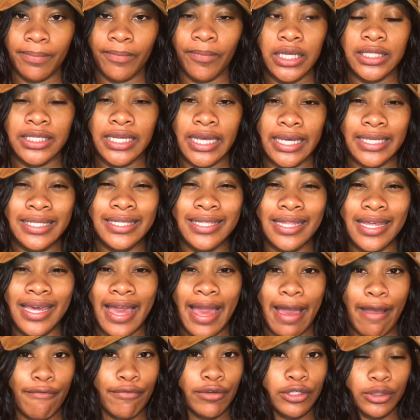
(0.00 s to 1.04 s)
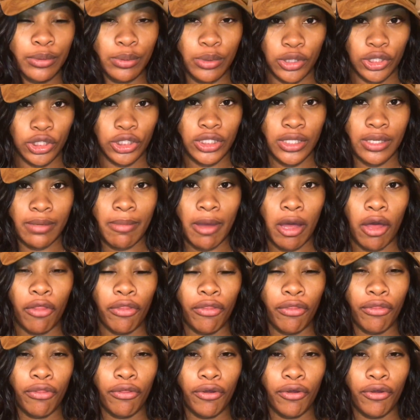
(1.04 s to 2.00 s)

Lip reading: It takes the average person about